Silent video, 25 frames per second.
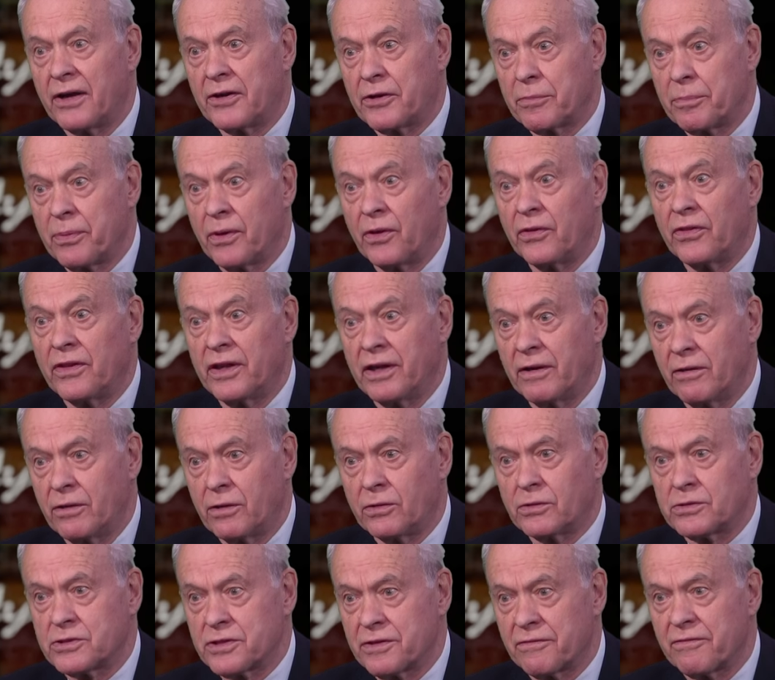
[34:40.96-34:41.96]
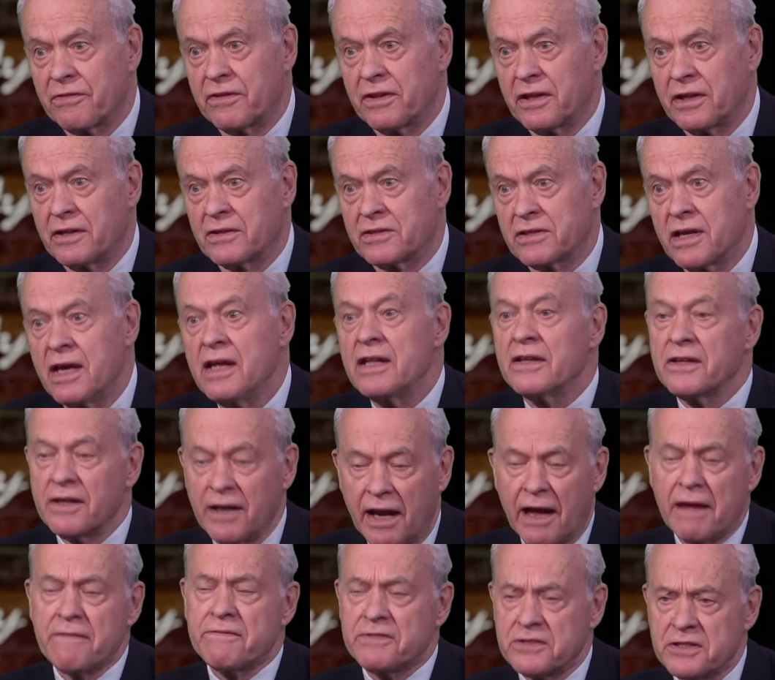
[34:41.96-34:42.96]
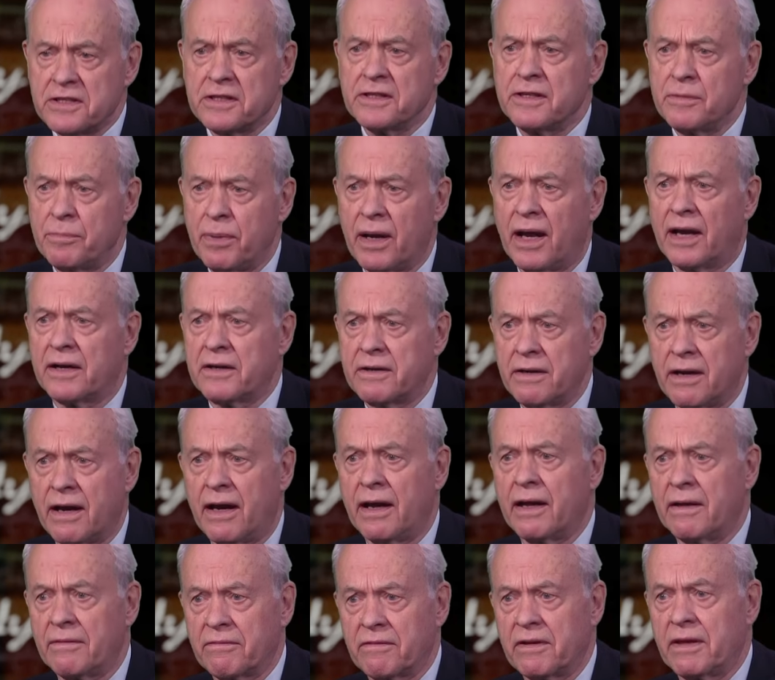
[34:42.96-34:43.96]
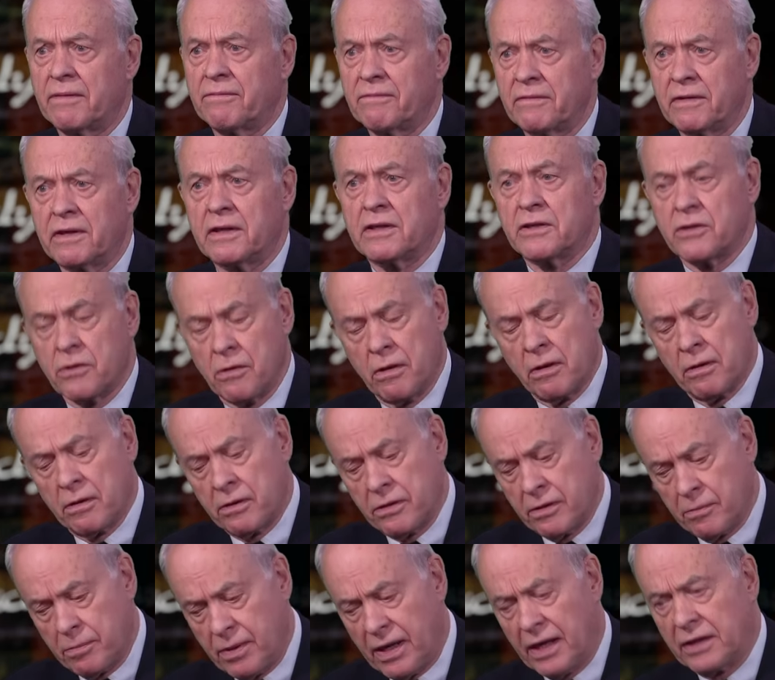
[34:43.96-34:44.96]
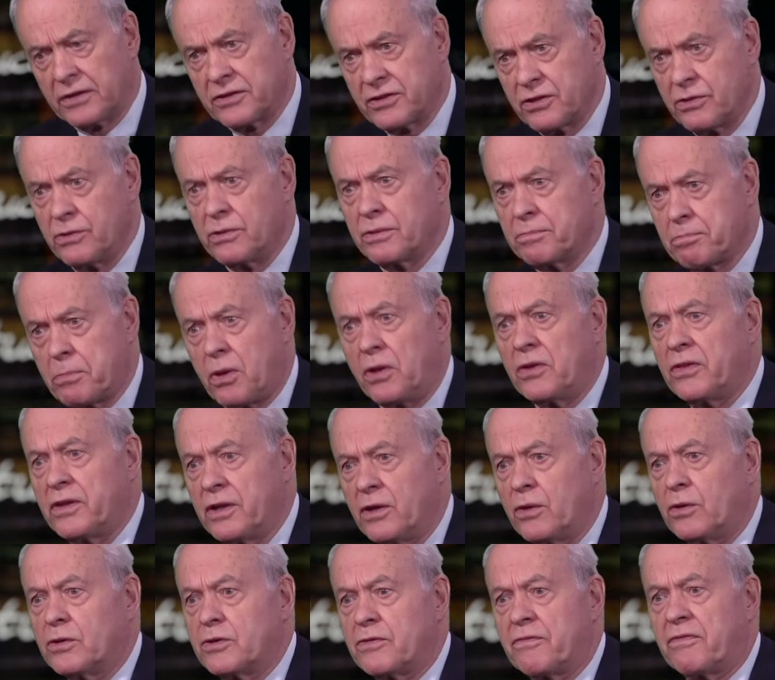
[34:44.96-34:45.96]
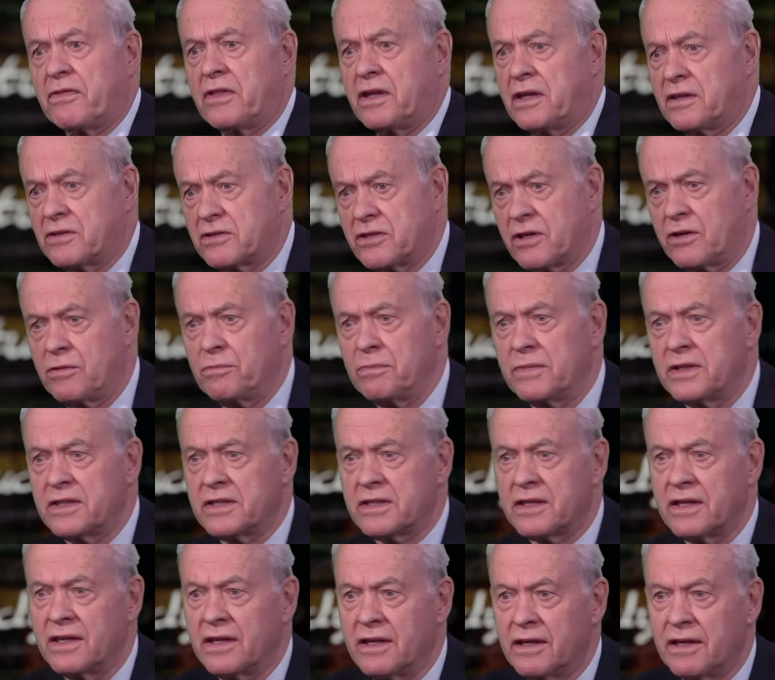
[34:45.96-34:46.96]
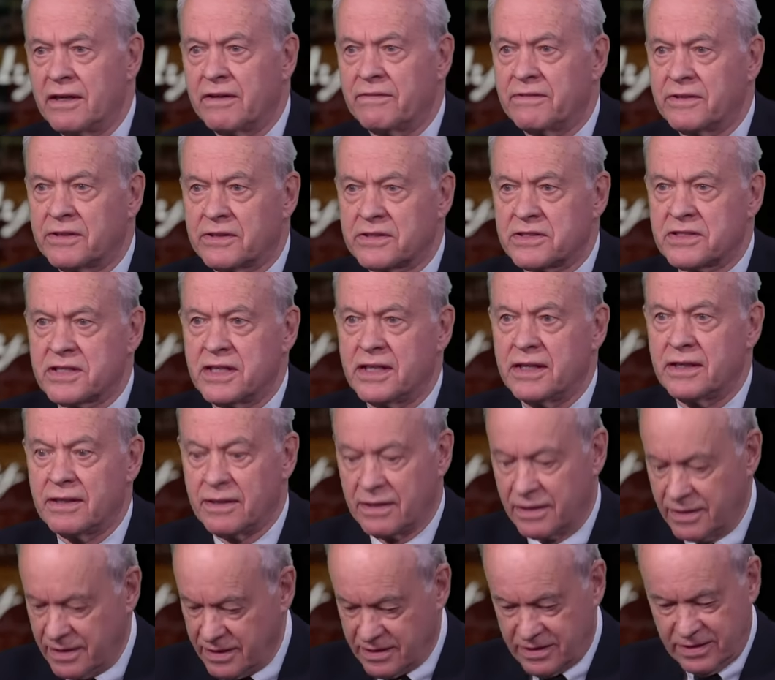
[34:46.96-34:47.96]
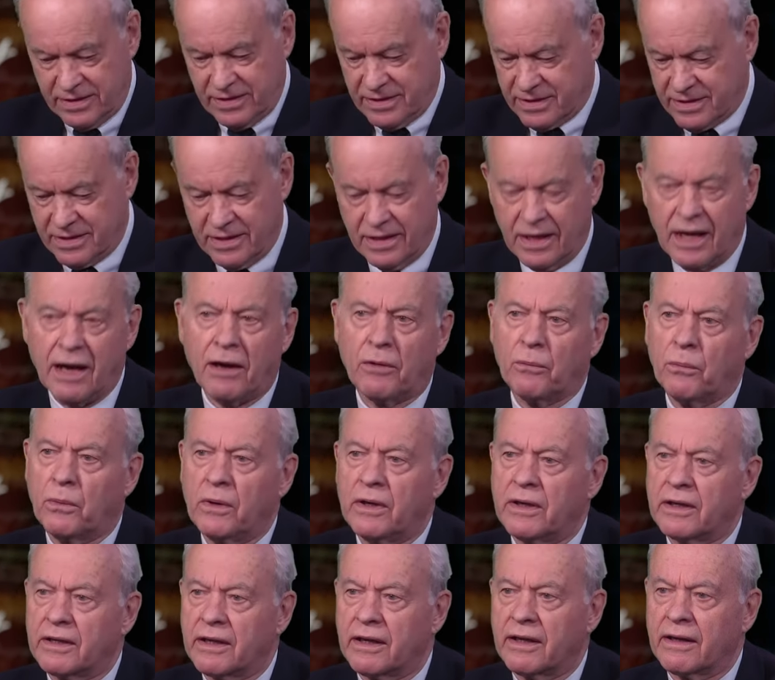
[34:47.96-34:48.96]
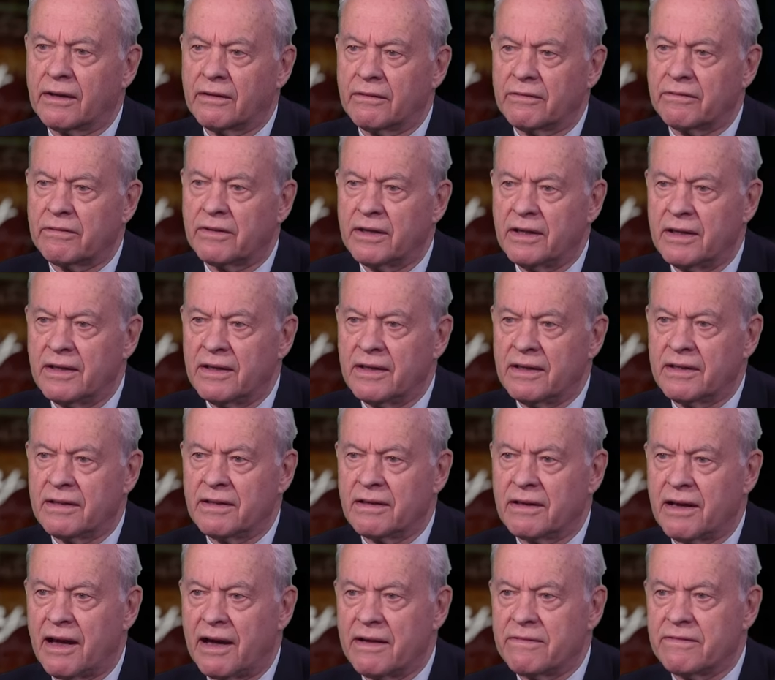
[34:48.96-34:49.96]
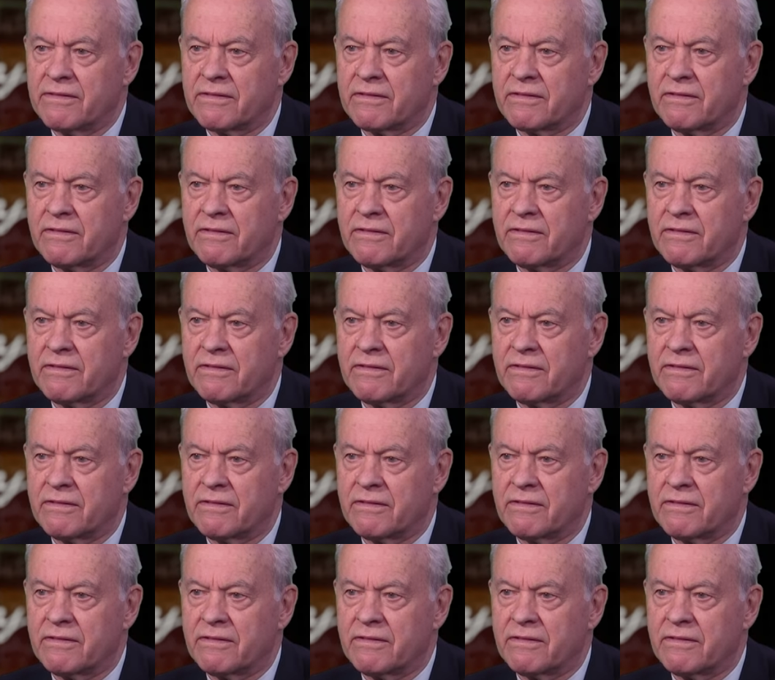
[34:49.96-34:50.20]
part. Upon the altar for the, the life is in the blood, and I have given it yeah. blood to you upon the altar for the atonement of your sin. And this is the outworking, yeah. the life